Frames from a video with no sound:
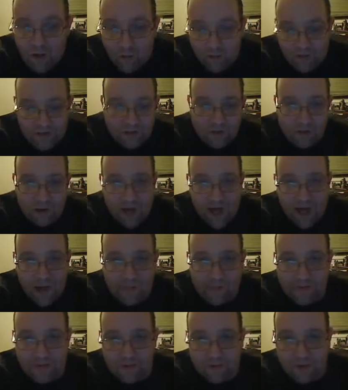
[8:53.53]
what's going to
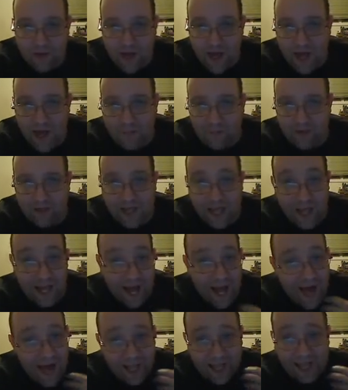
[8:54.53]
happen is going to happen,
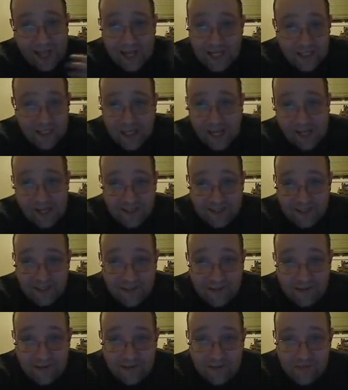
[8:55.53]
and I can't change it.